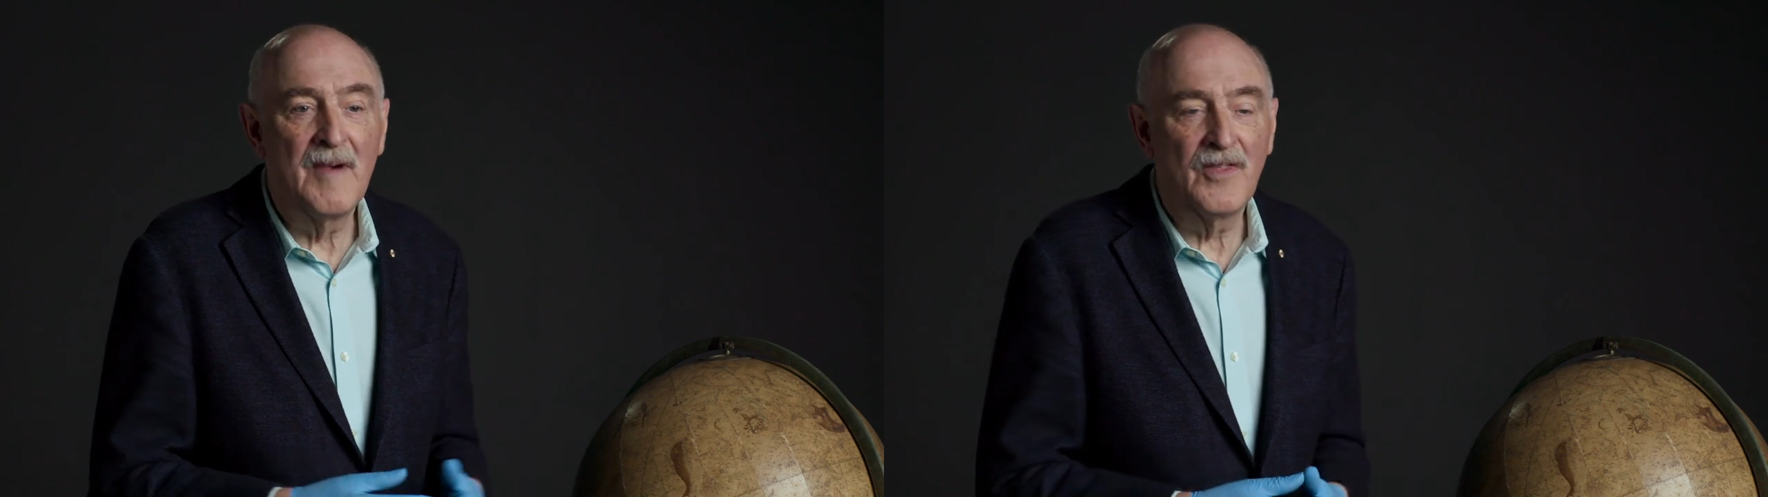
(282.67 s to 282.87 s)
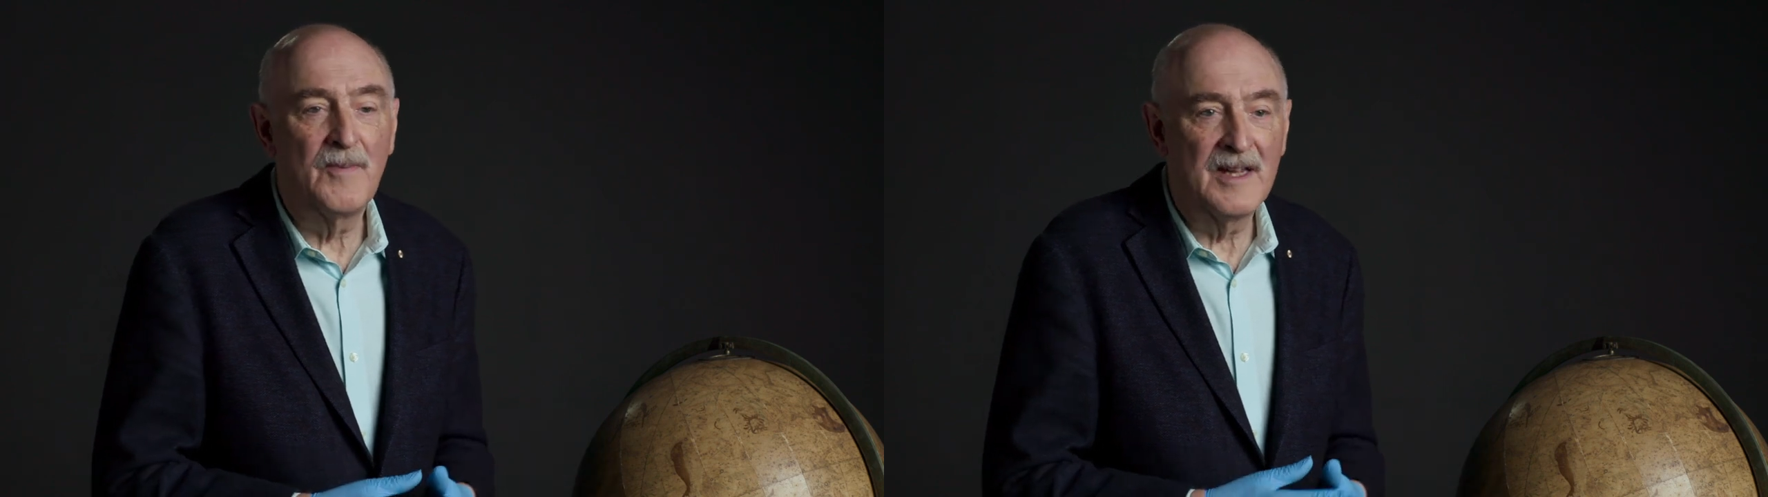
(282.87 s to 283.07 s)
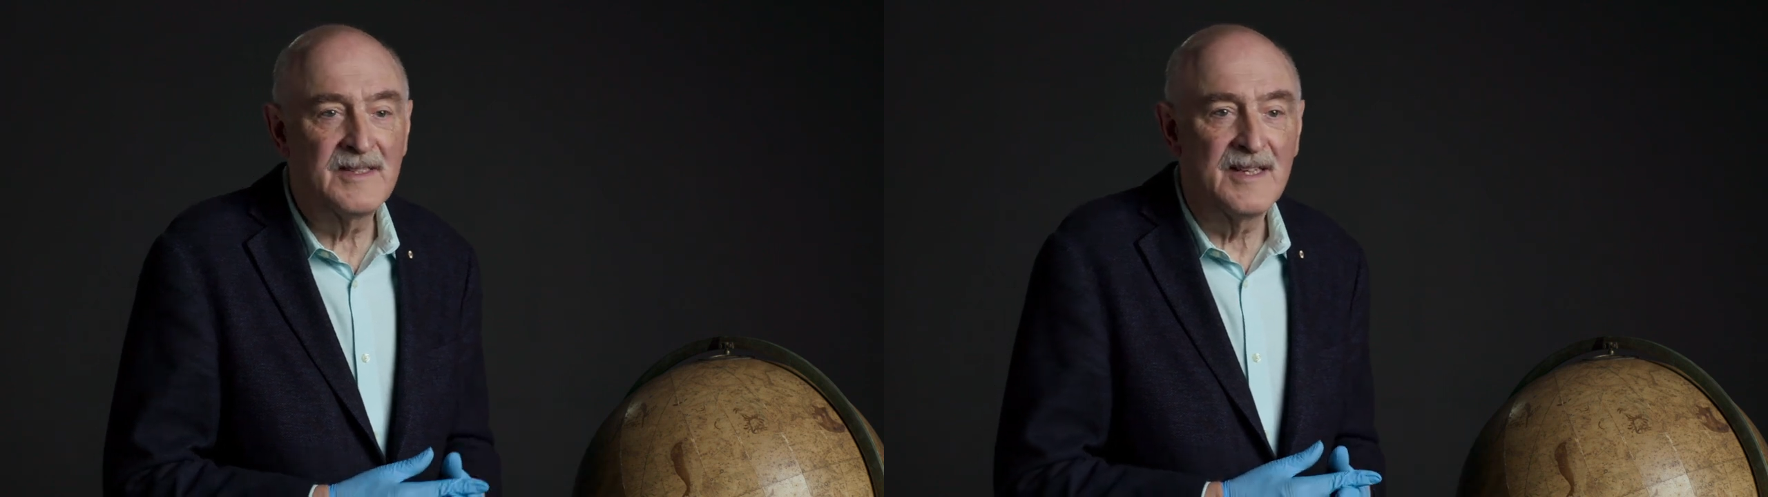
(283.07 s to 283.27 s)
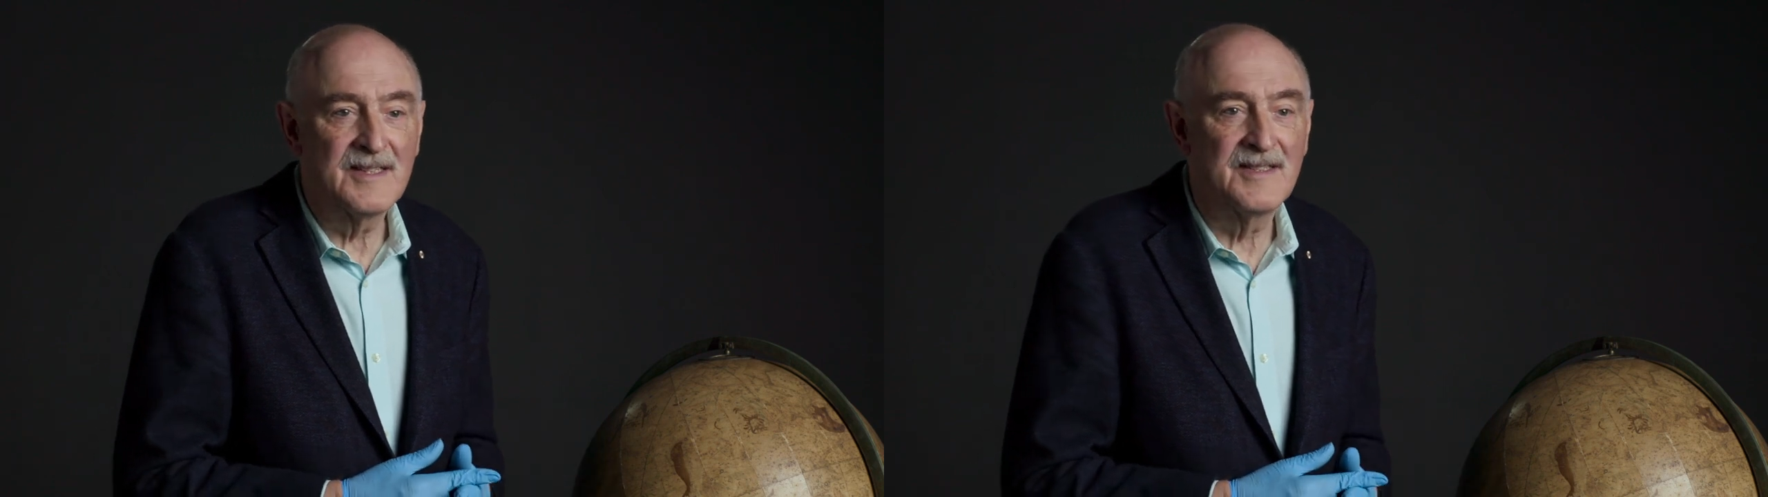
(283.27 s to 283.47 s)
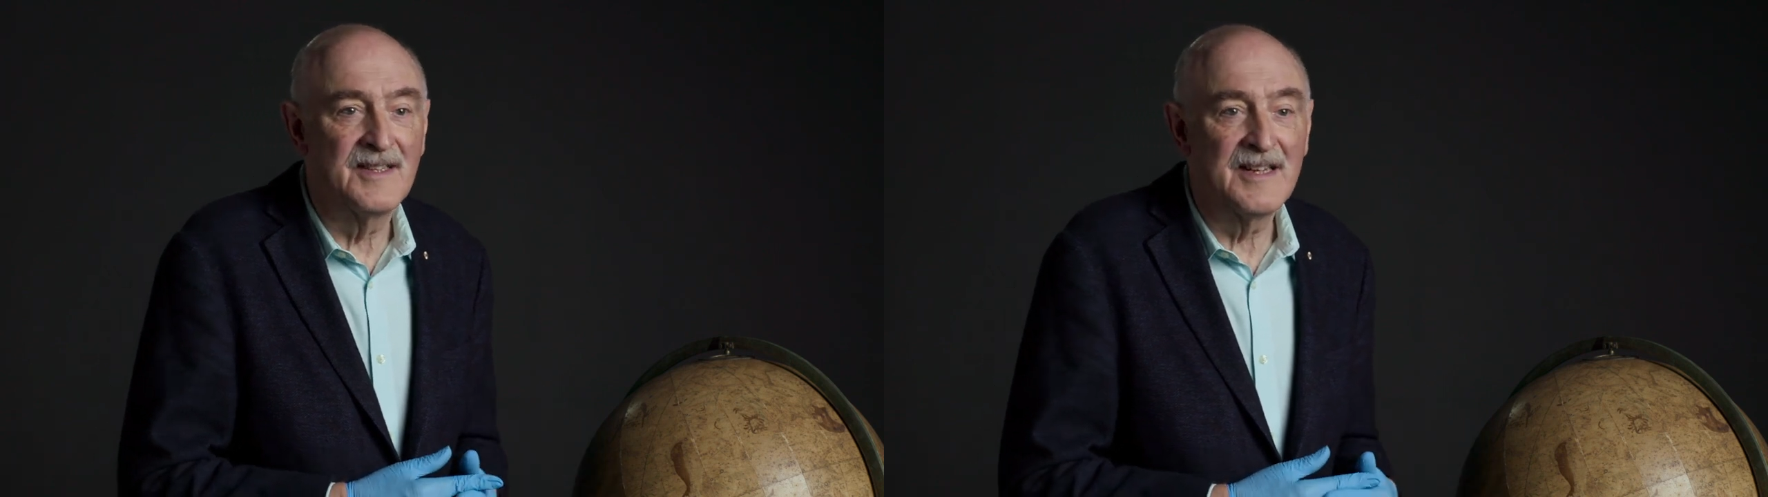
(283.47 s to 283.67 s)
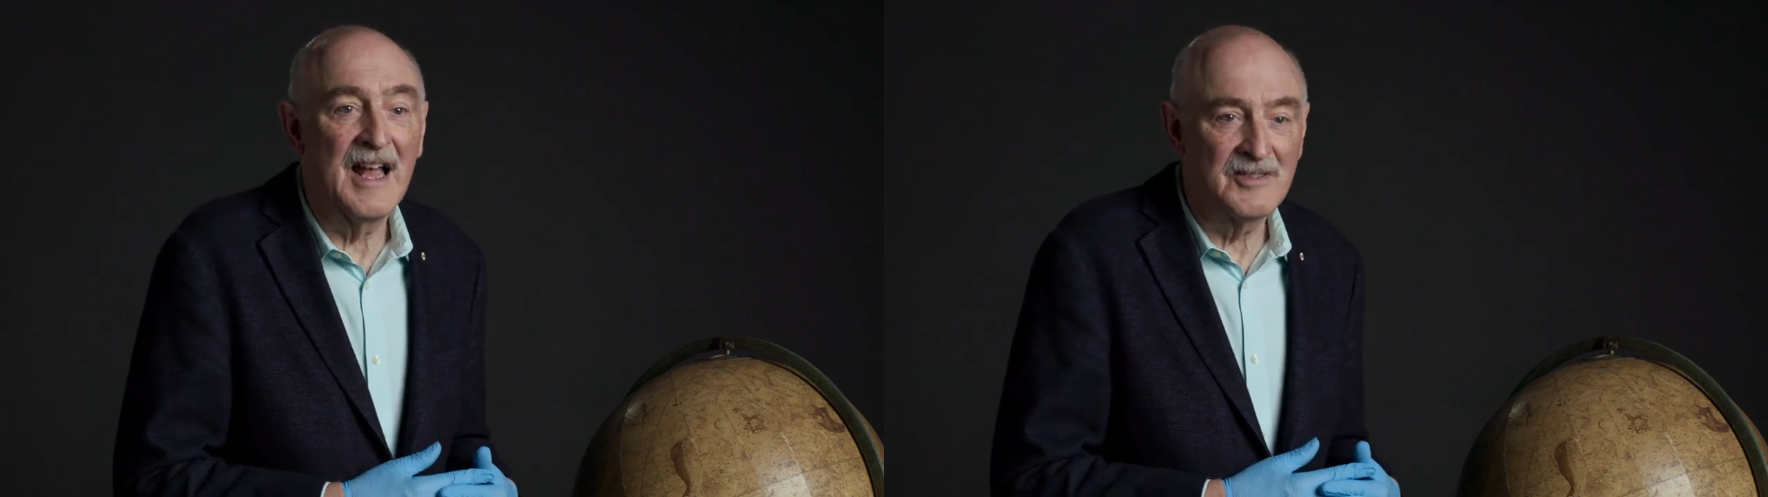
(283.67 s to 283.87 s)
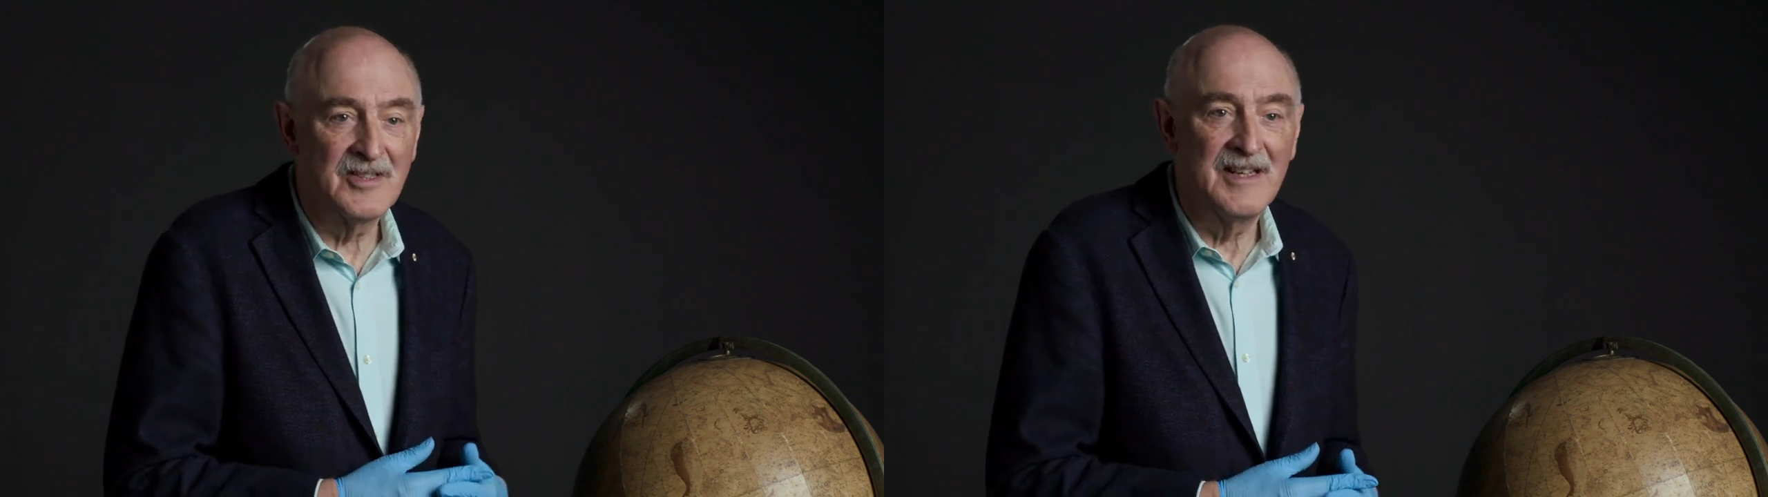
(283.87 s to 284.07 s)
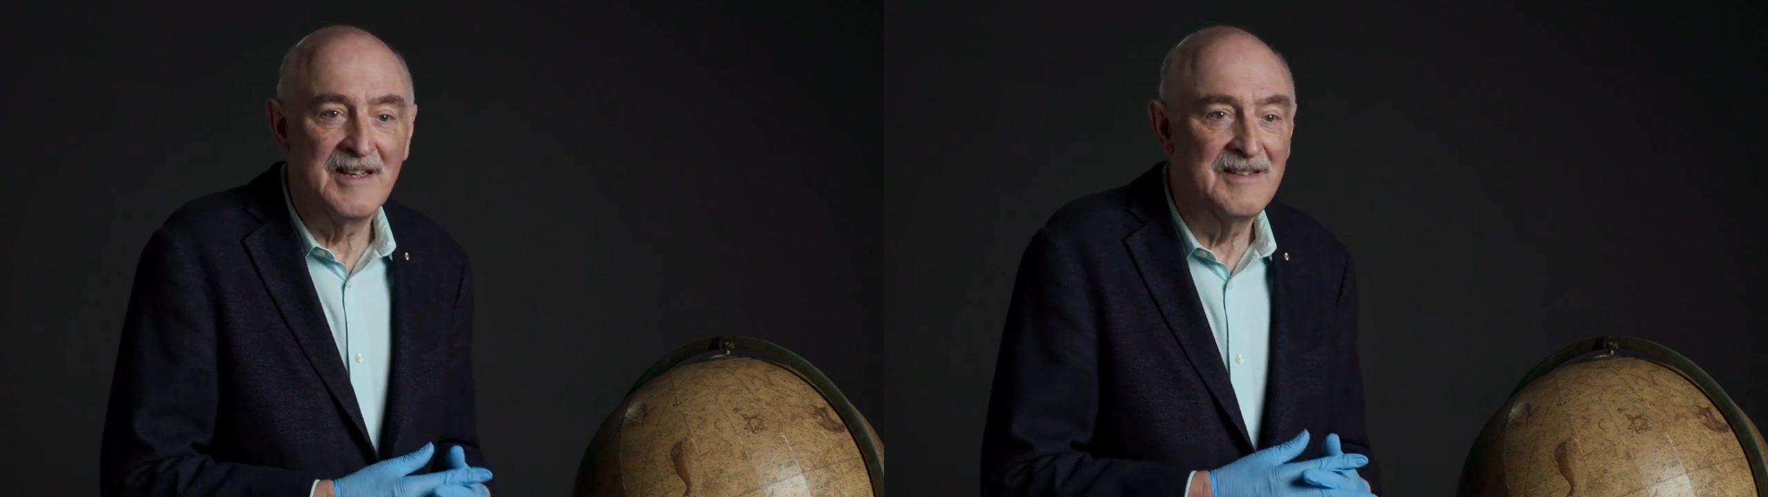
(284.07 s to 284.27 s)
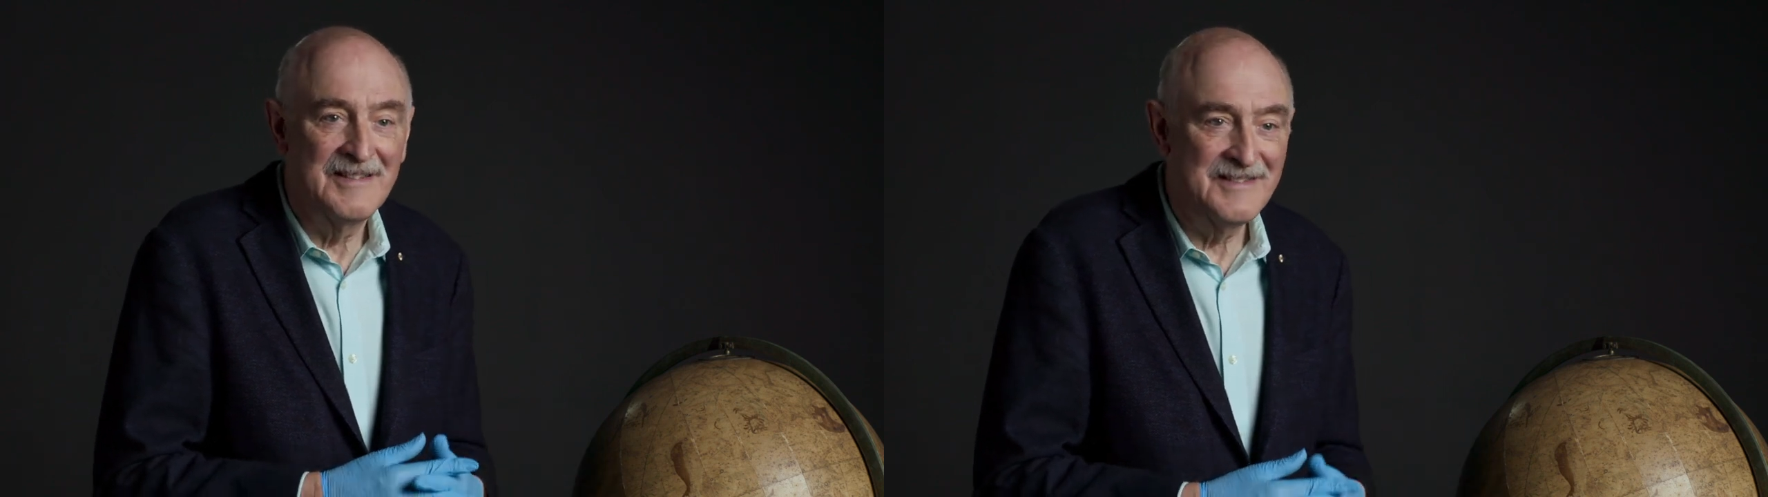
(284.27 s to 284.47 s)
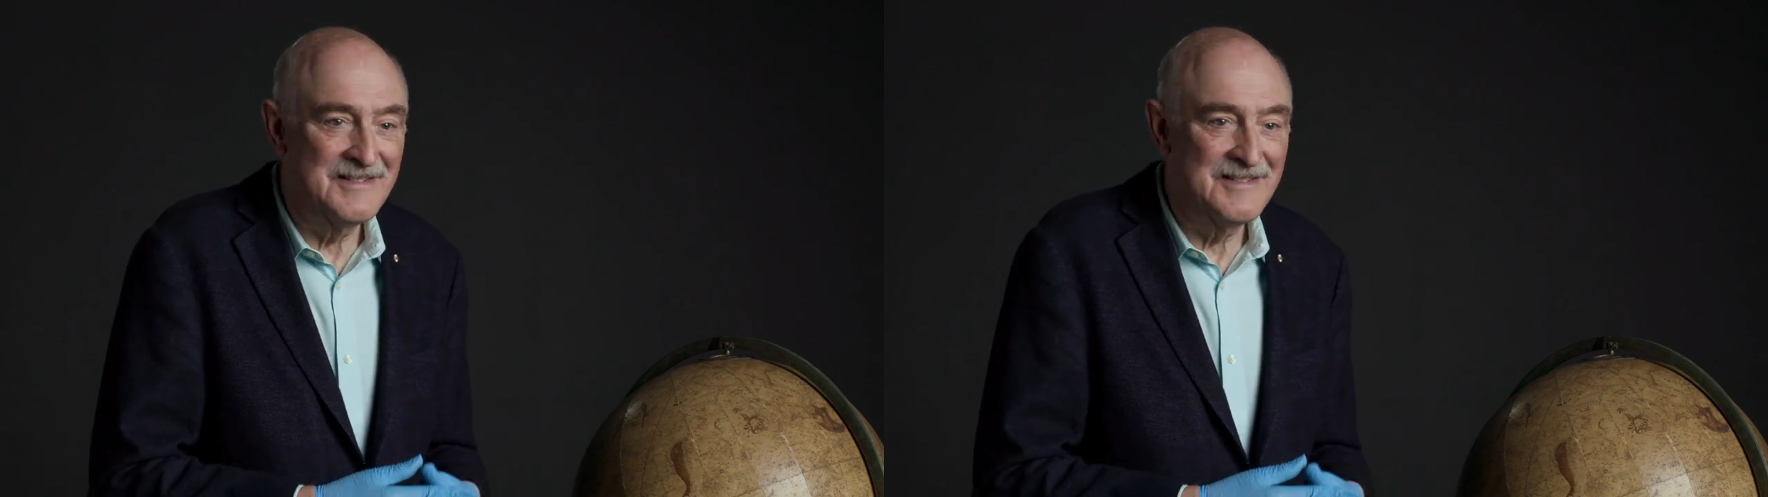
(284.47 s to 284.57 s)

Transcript: mathematics that actually